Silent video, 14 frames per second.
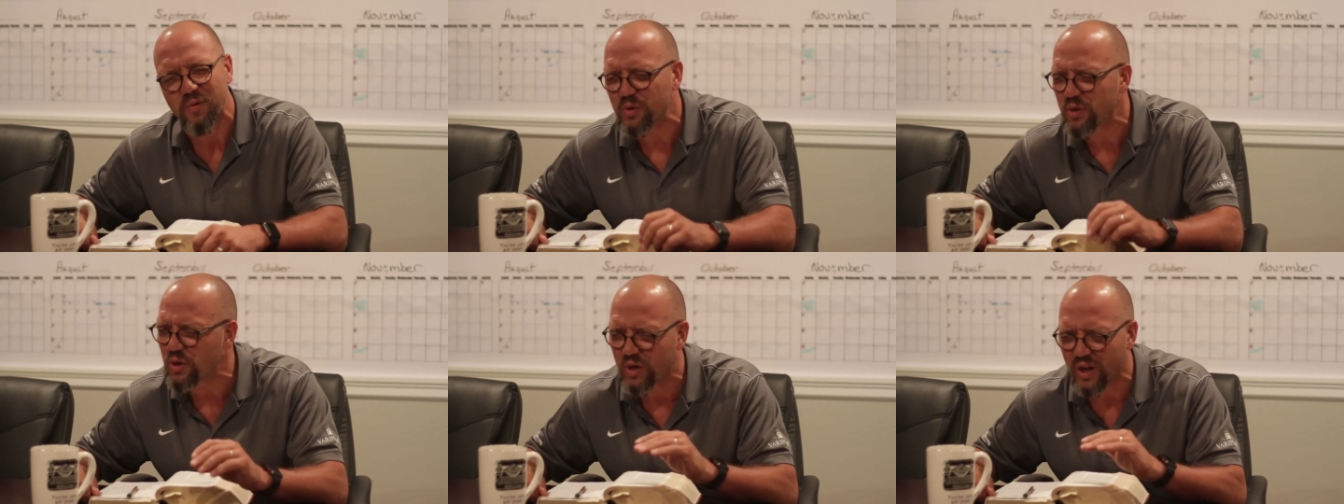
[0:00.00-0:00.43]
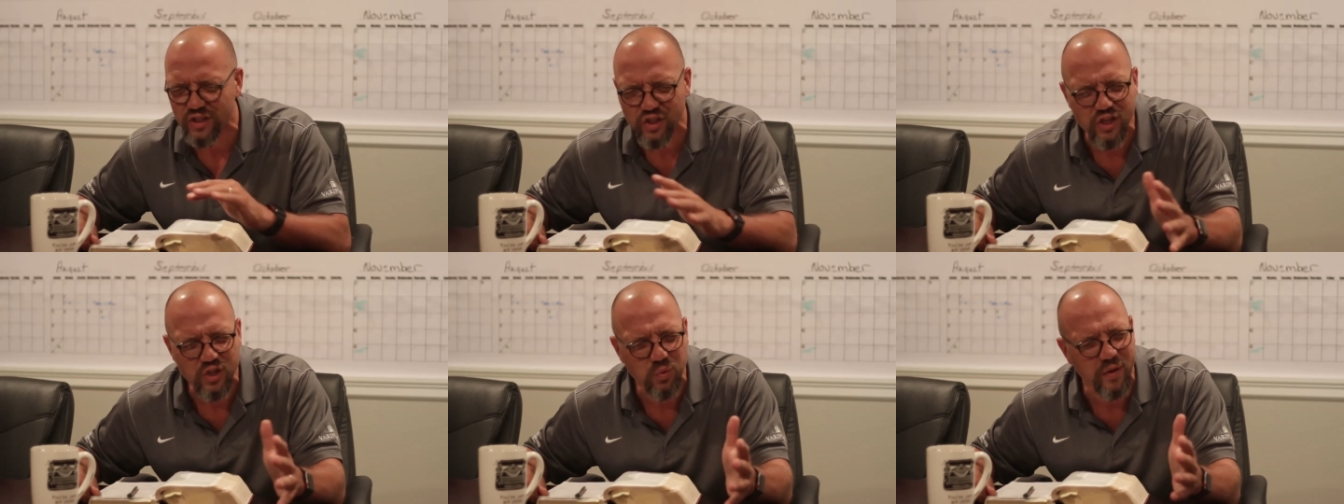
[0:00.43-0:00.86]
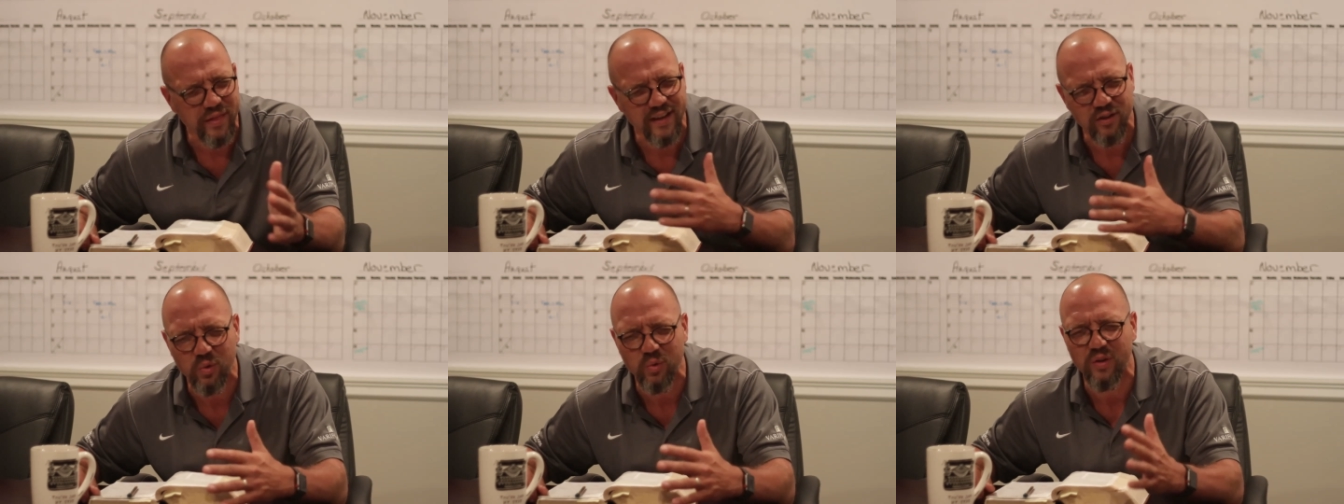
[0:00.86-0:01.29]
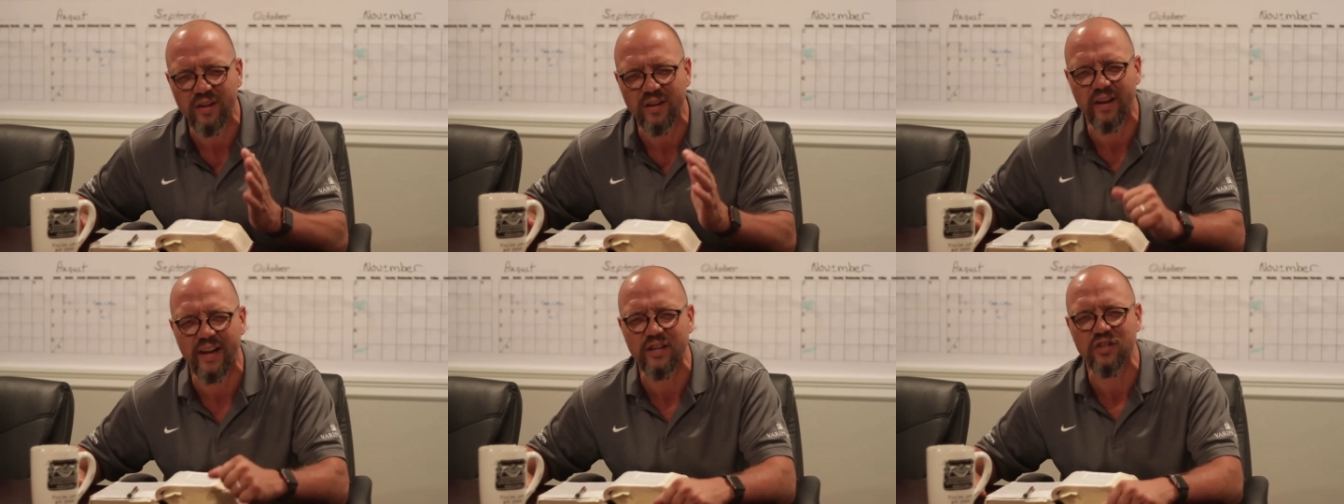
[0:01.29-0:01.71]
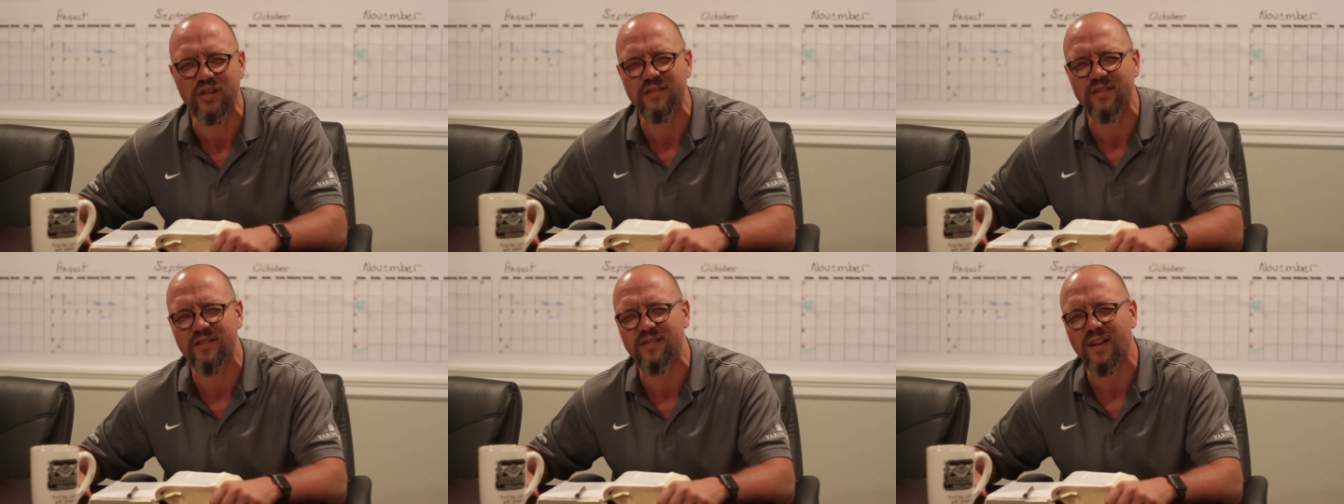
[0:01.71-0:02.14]
Would you touch each one that tuned in tonight,
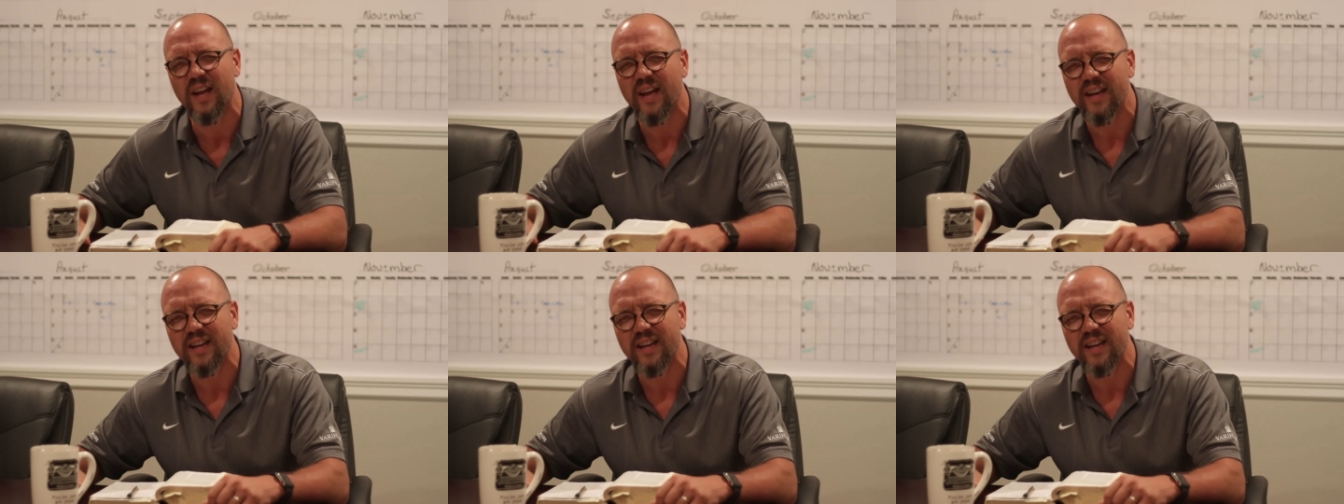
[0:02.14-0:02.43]
Jesus?